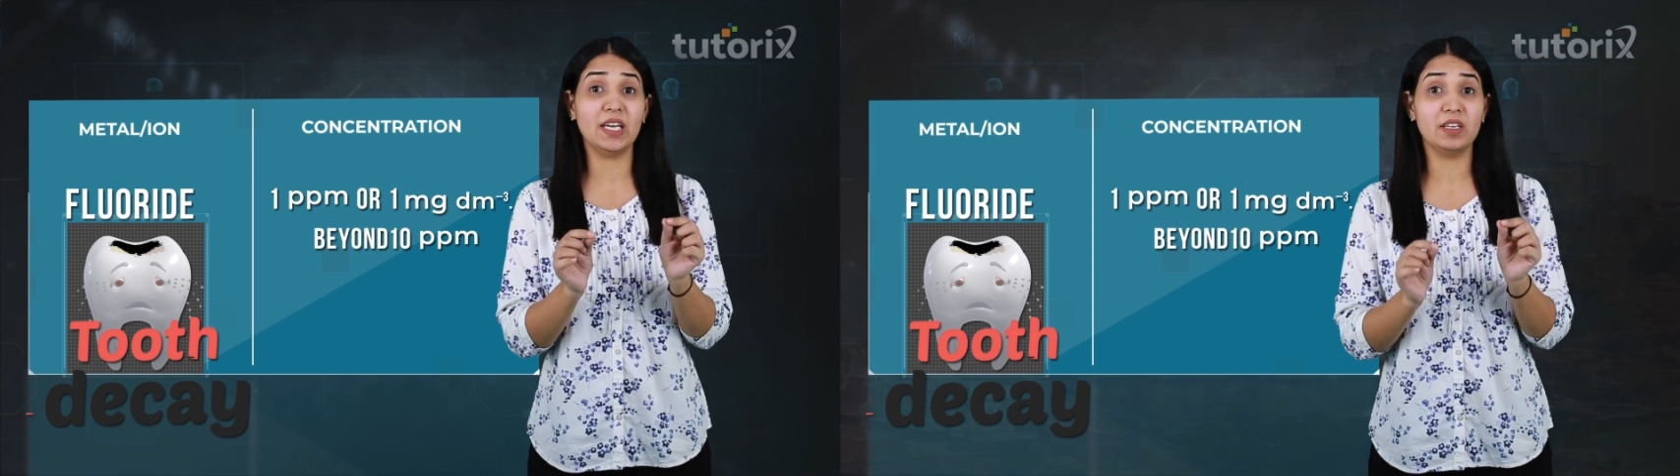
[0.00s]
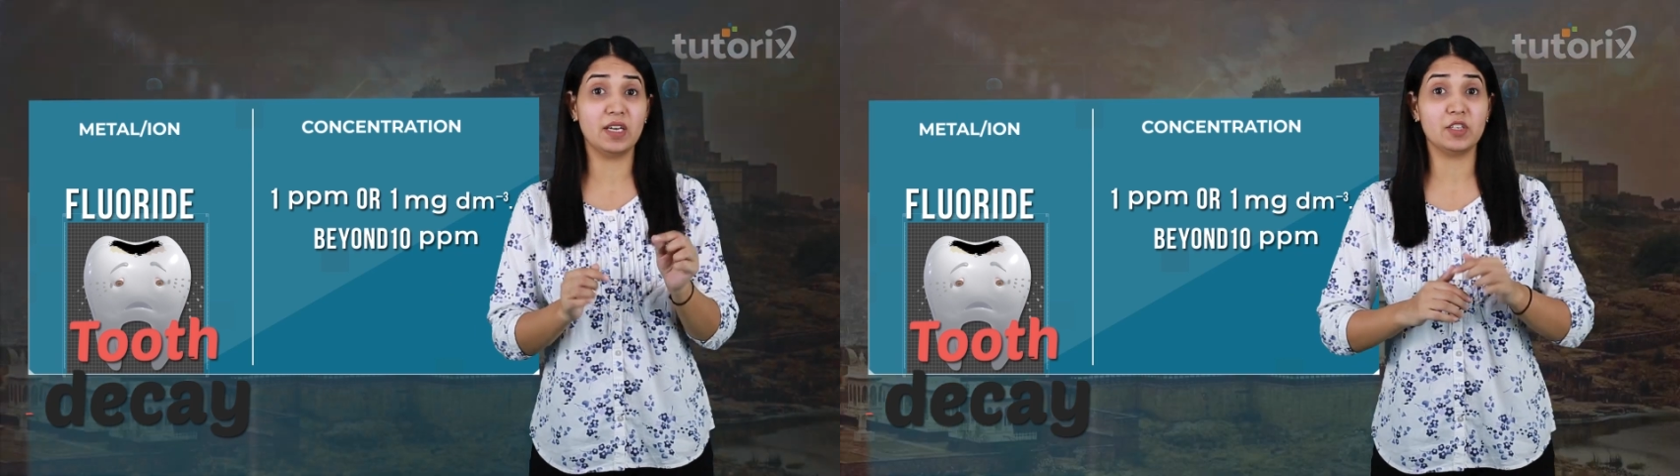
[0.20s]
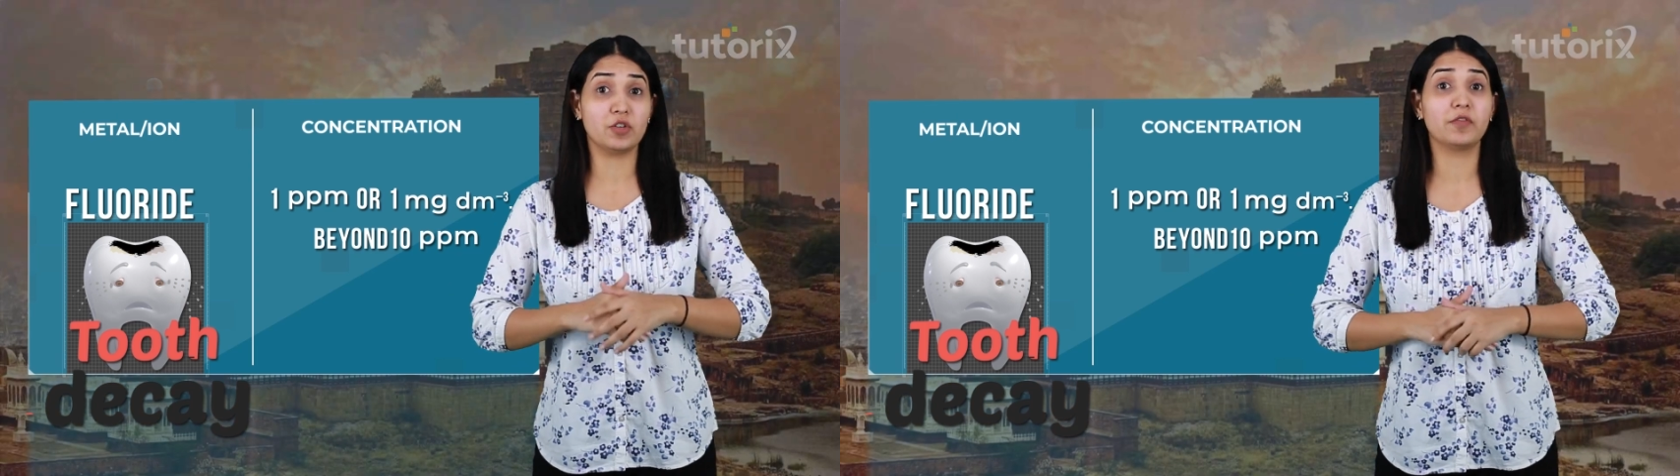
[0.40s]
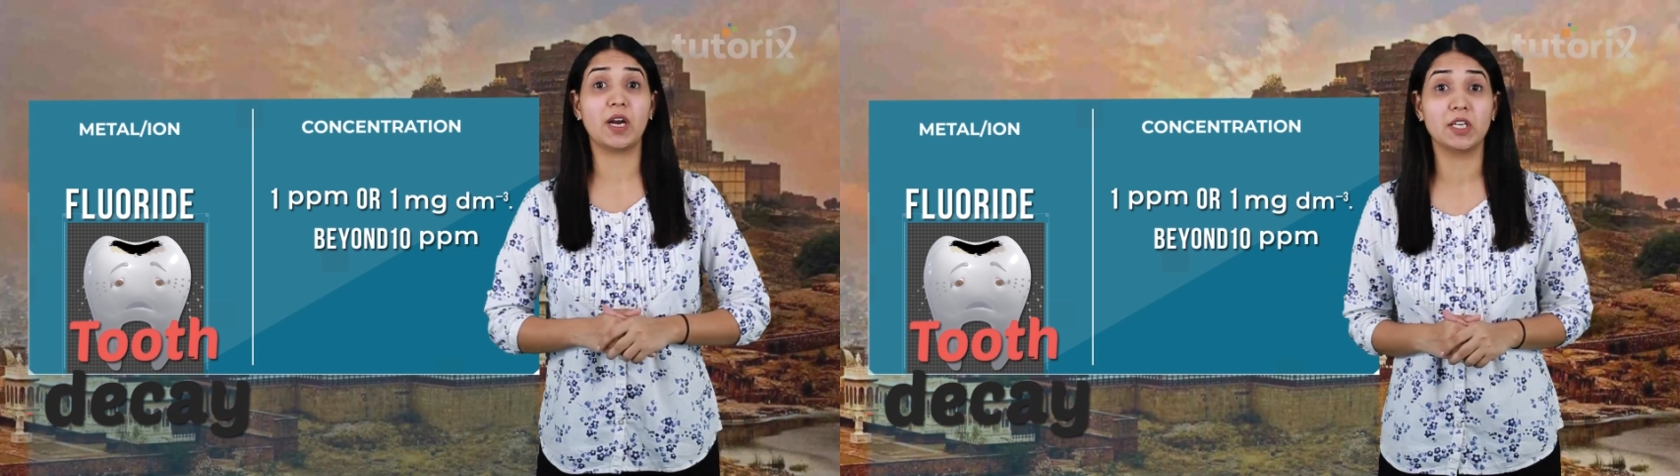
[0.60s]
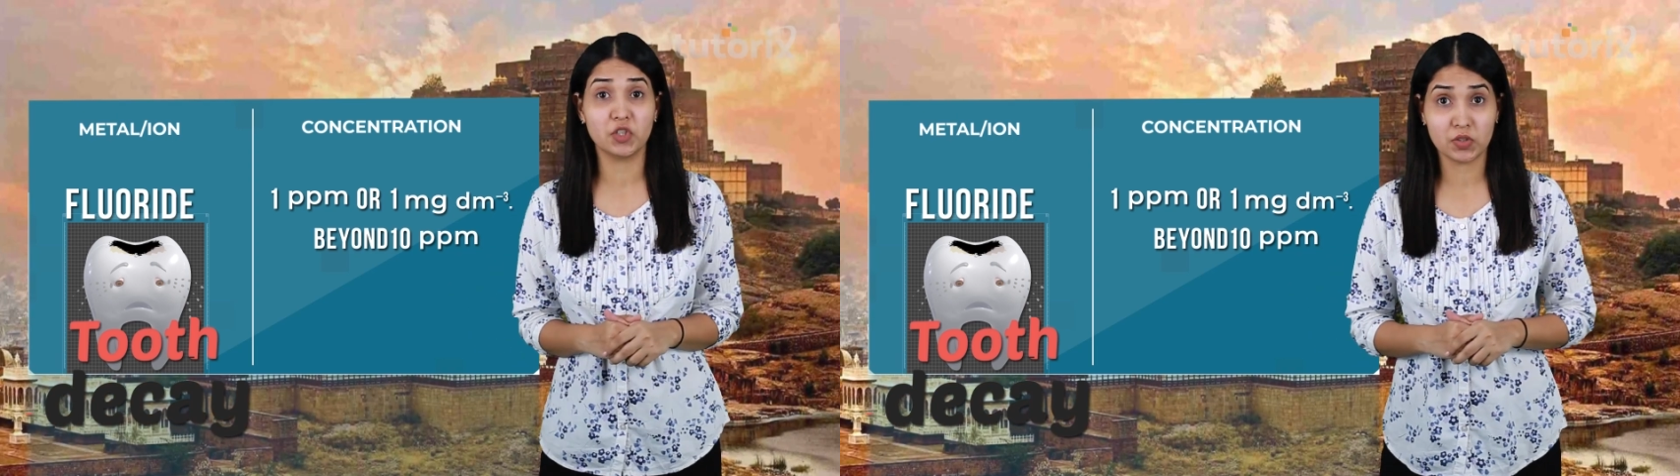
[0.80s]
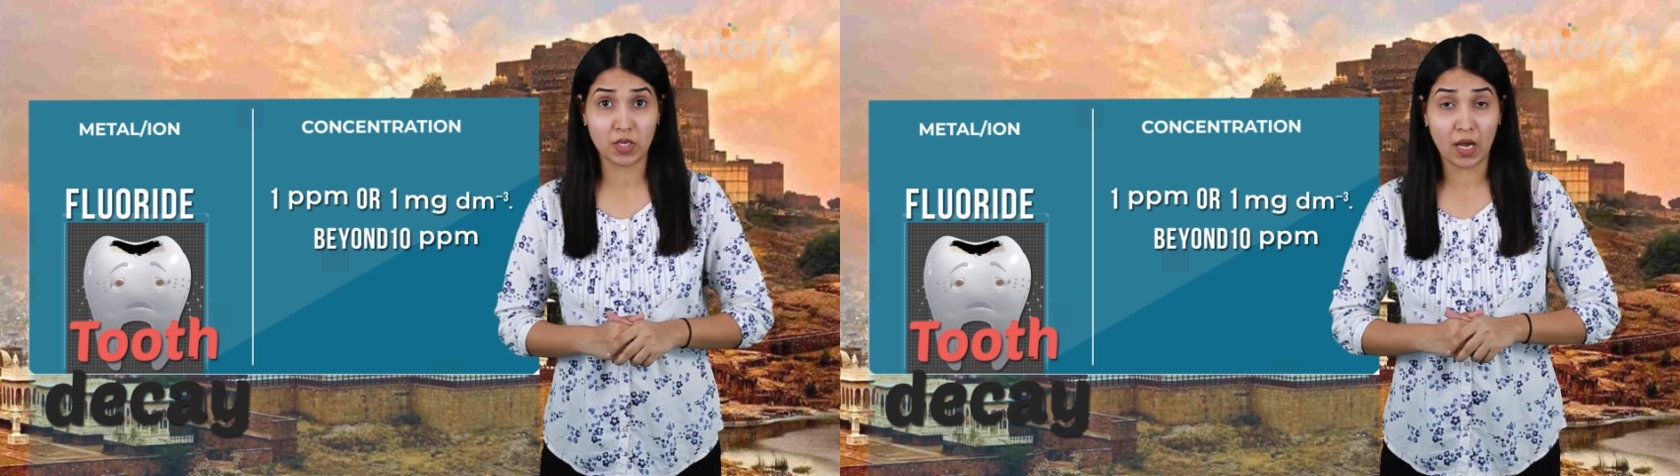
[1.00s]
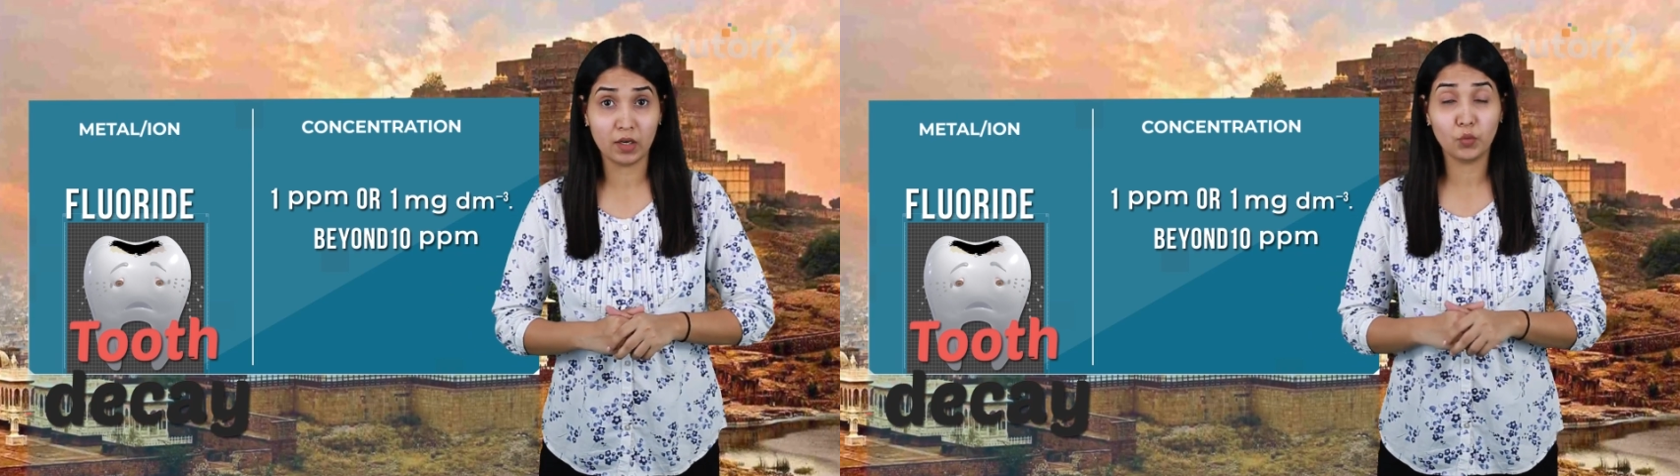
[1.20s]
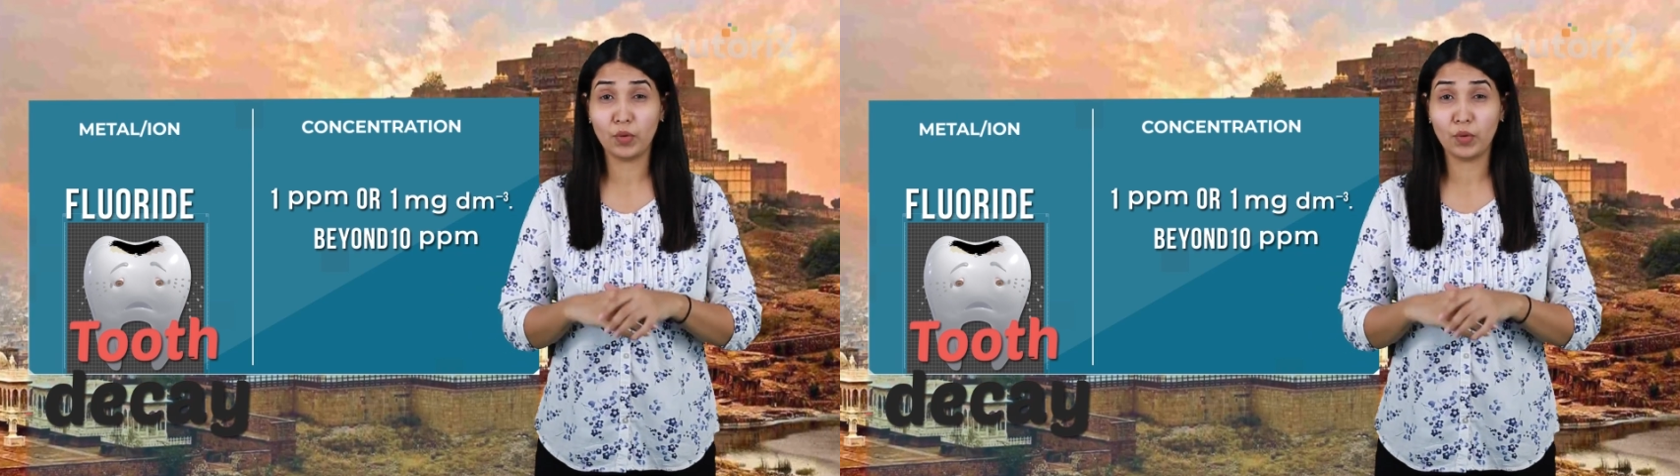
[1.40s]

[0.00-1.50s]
areas of Rajasthan